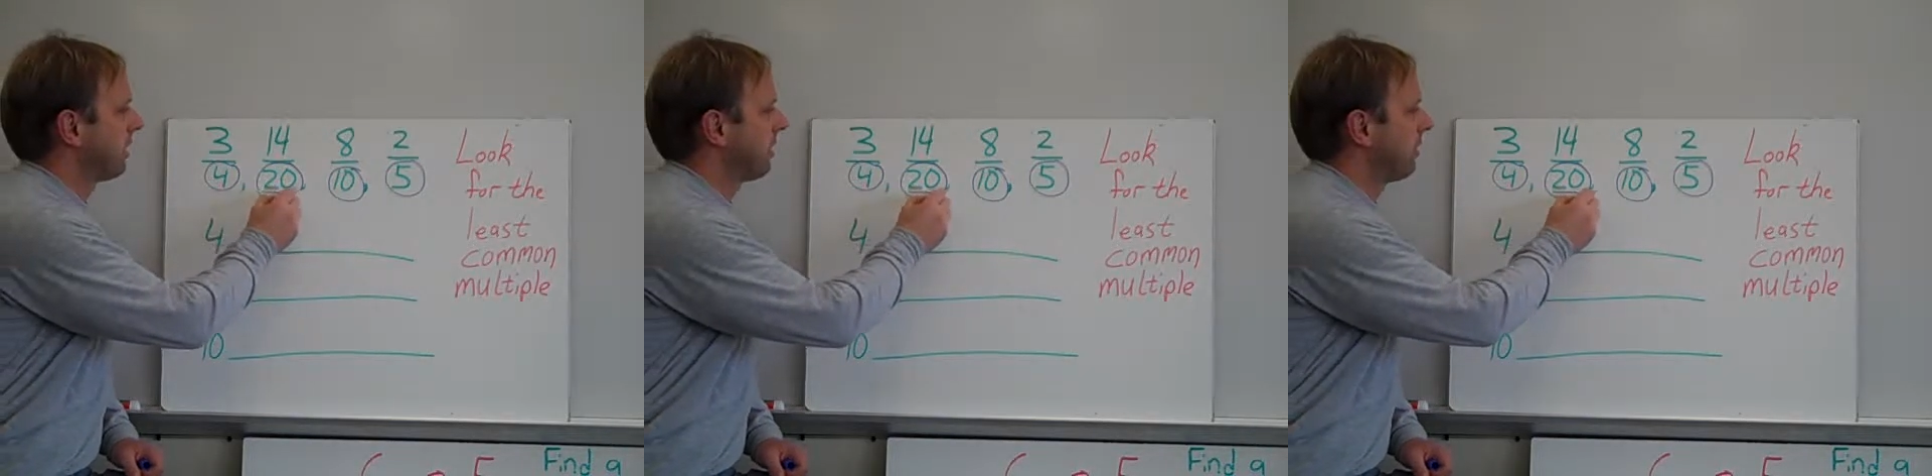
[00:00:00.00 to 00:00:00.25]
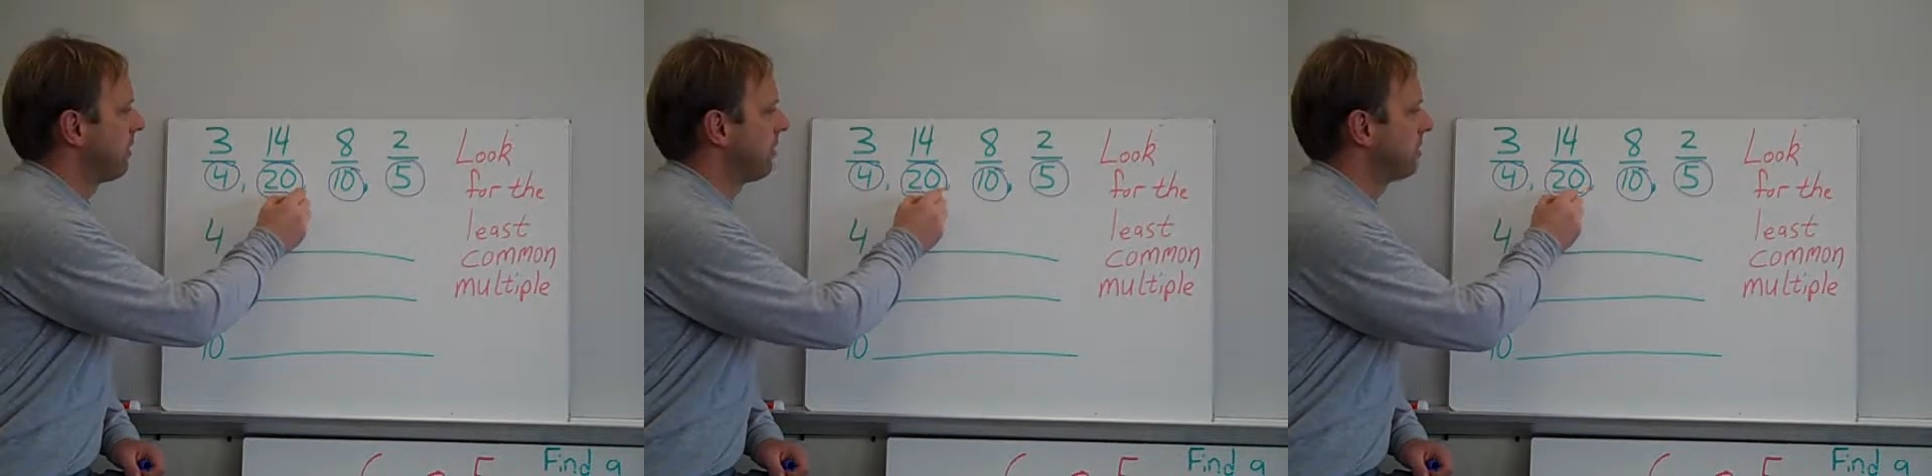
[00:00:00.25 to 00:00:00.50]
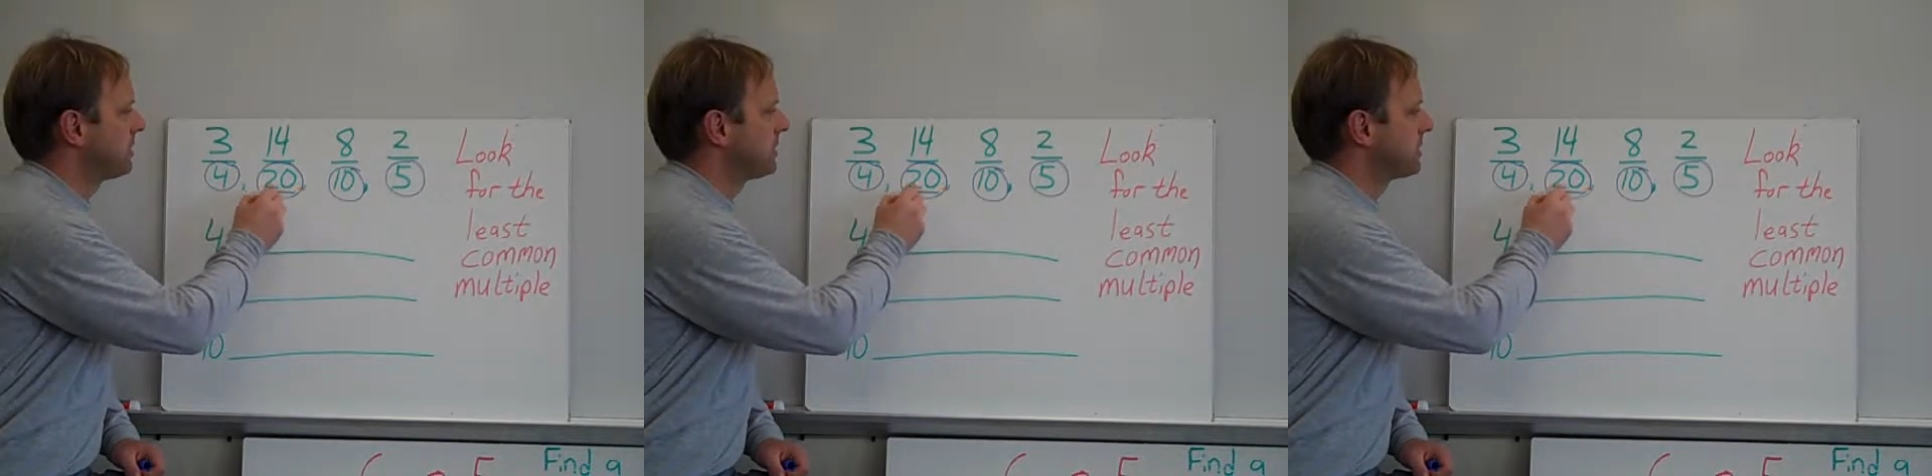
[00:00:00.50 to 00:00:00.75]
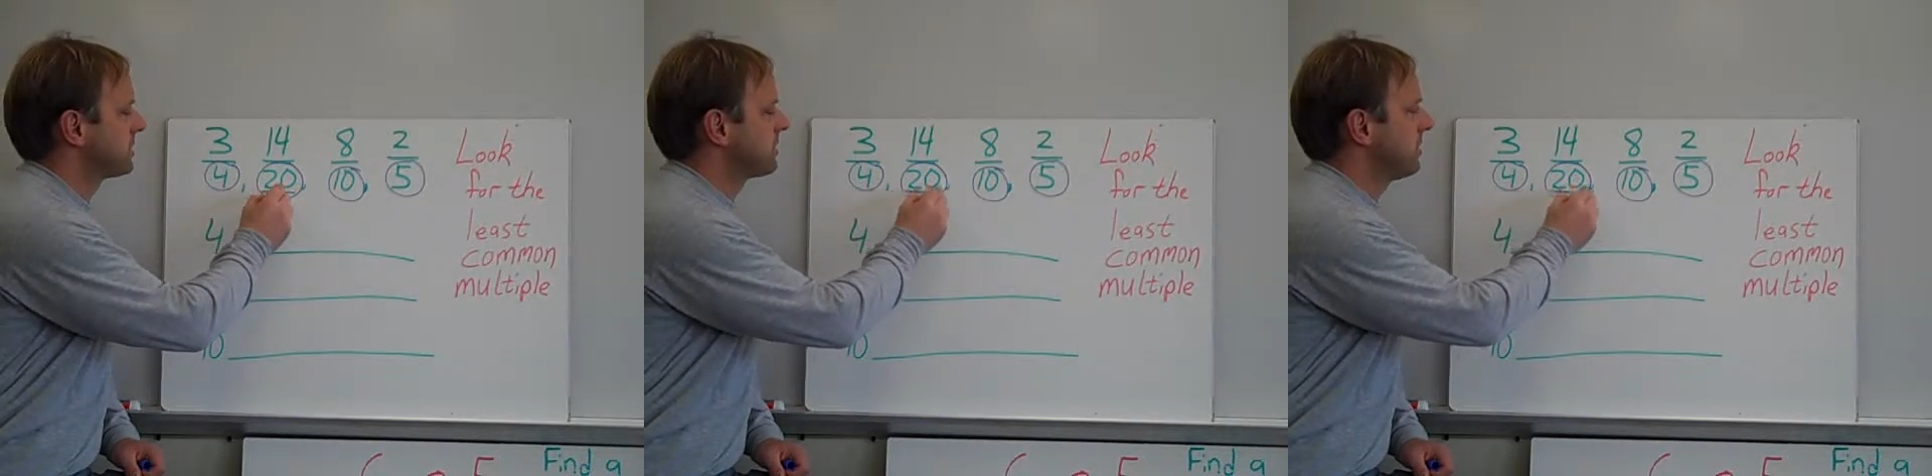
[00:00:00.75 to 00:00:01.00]

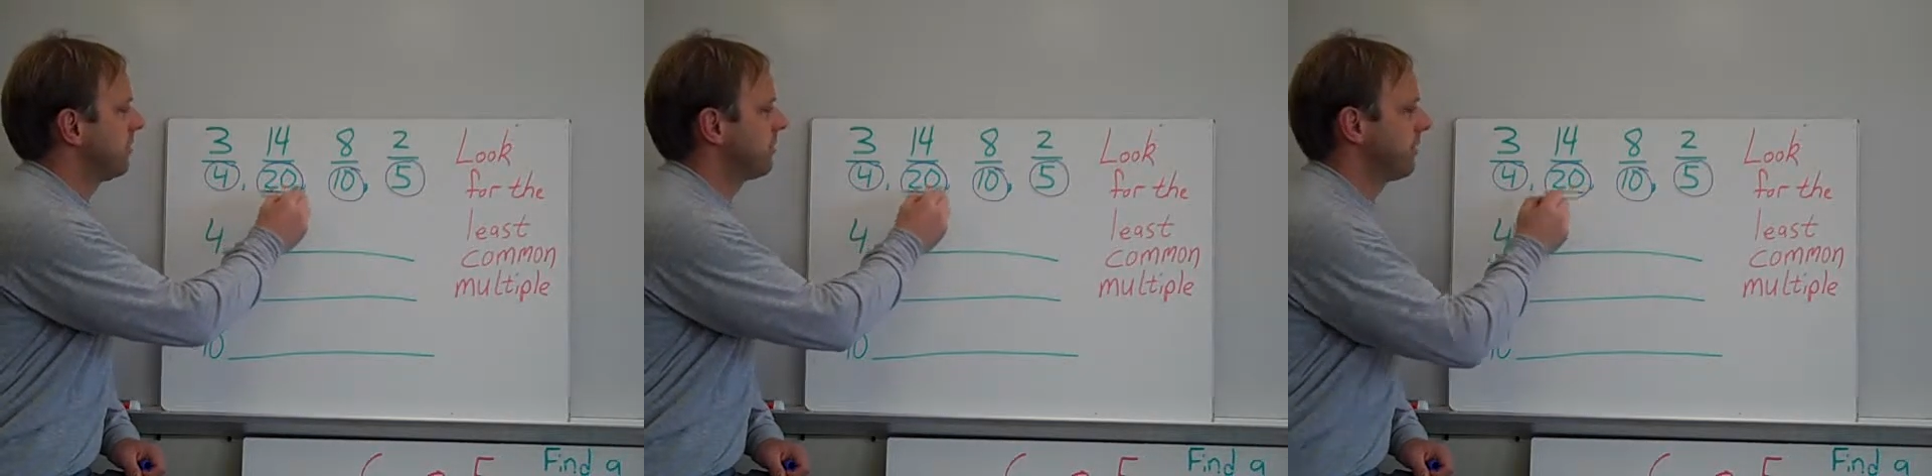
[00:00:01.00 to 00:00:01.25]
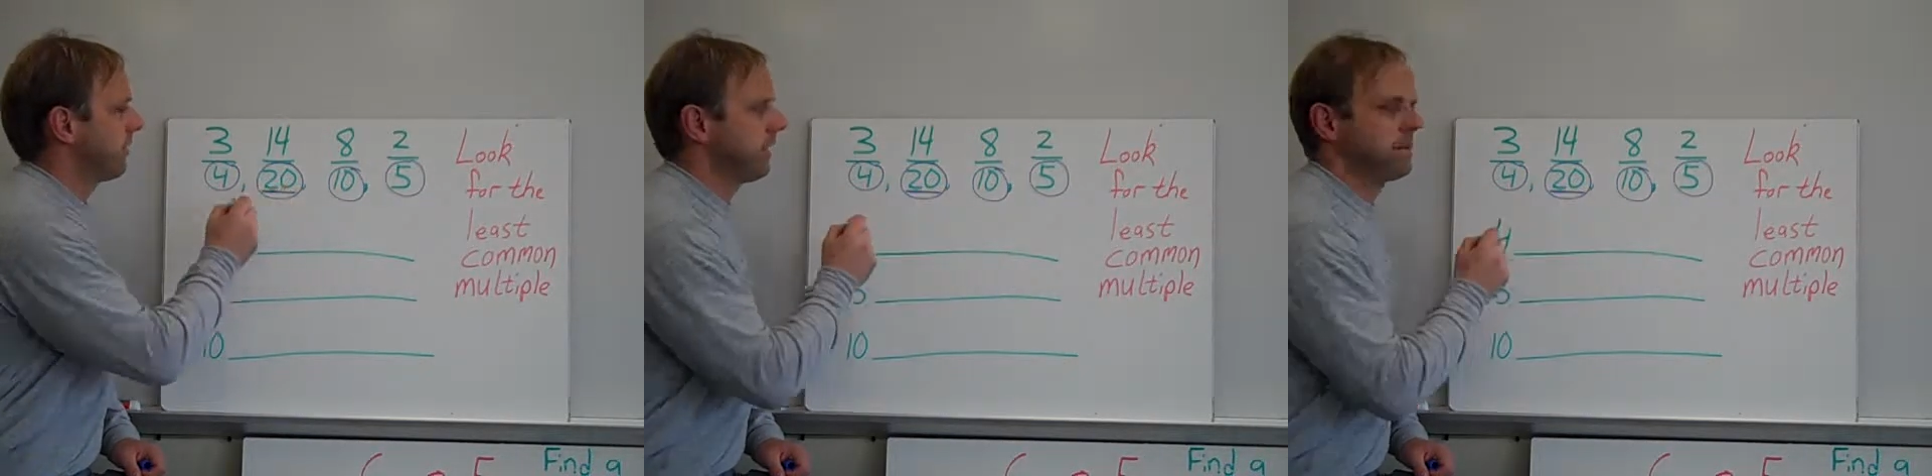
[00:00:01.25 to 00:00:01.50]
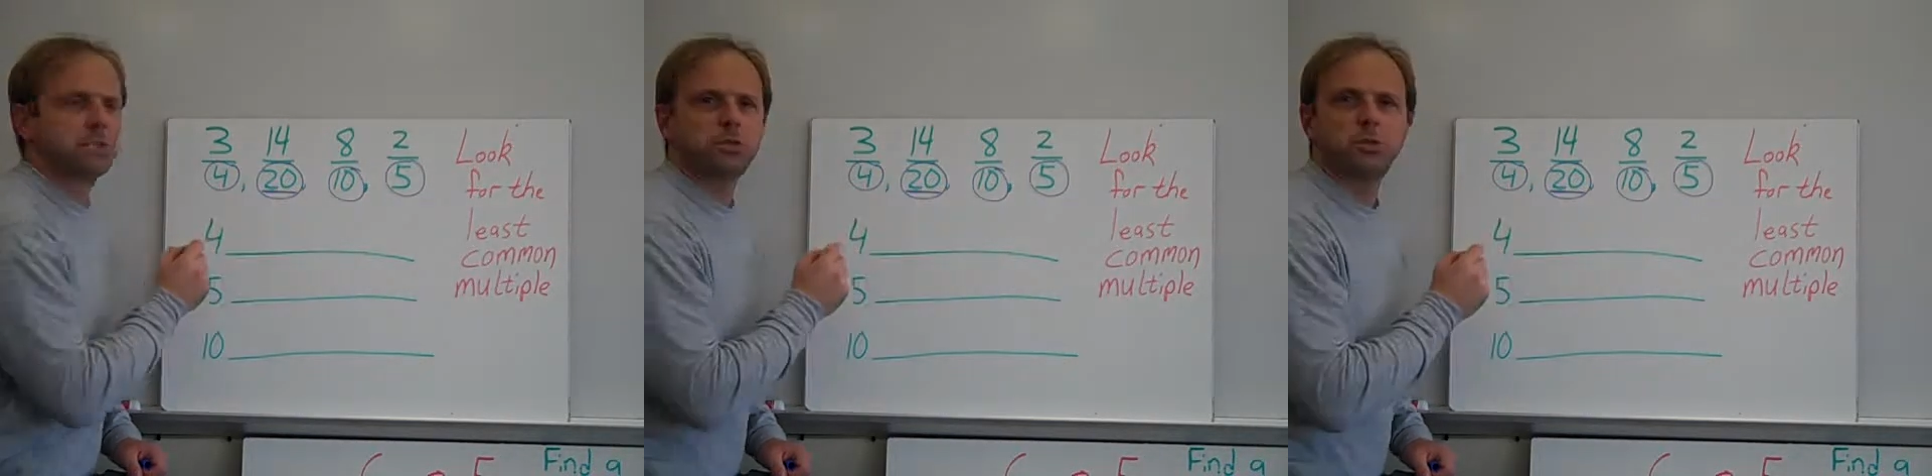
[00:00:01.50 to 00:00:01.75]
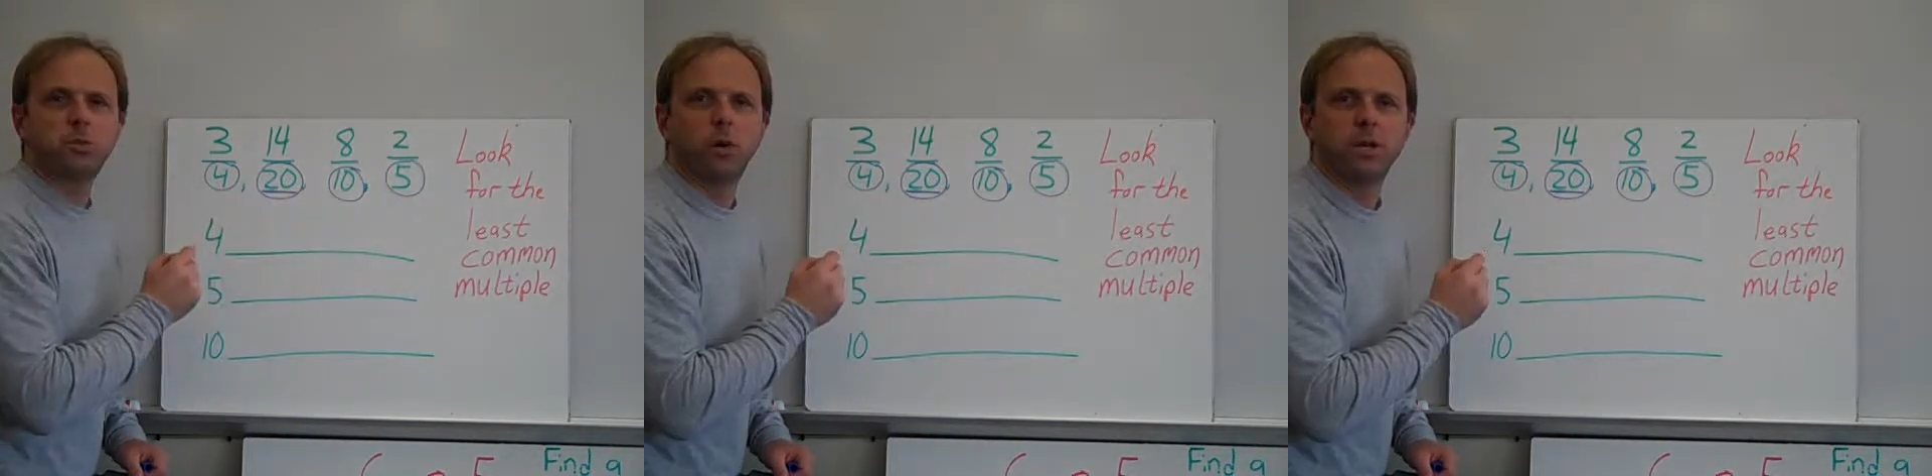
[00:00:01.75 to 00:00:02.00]
largest number, that's
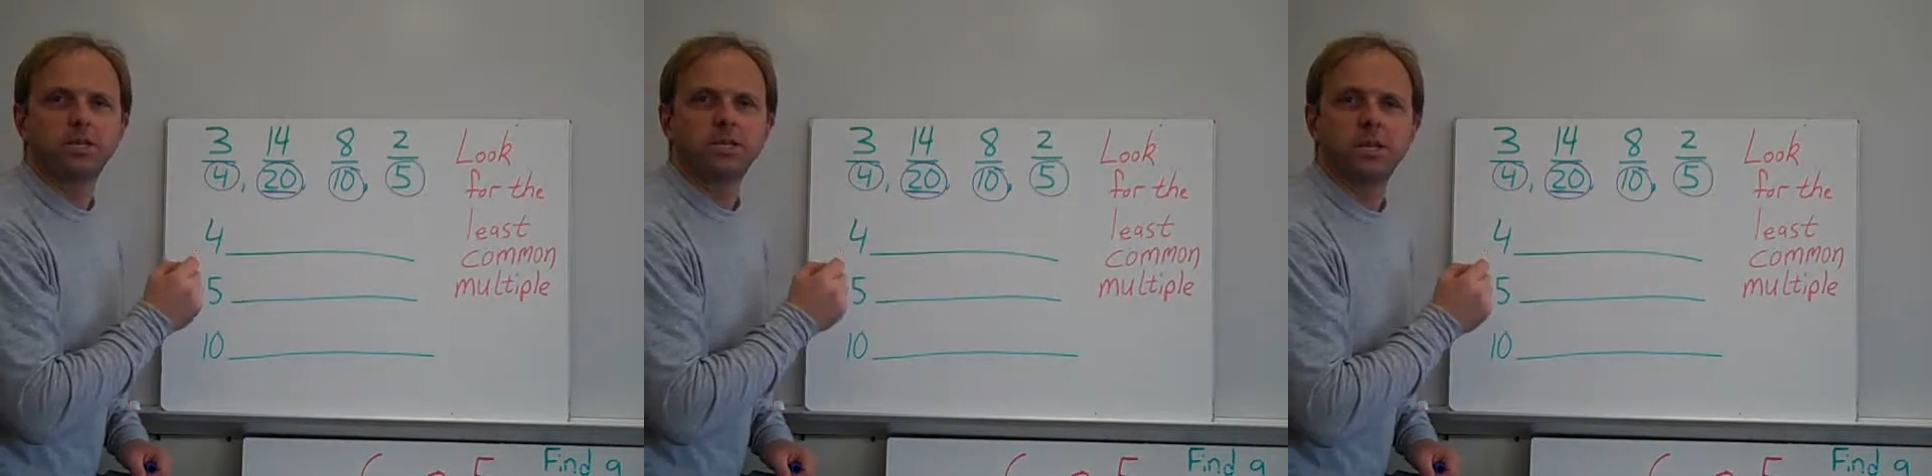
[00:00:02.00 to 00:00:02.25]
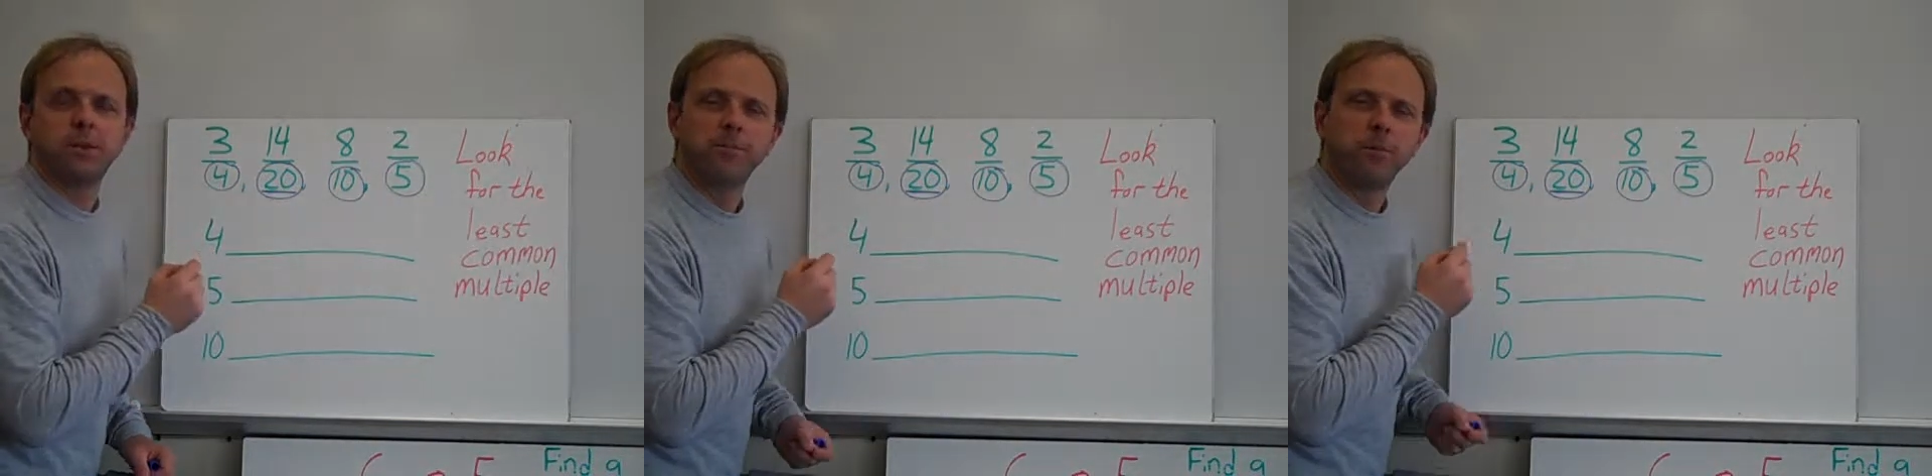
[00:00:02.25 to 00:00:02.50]
20.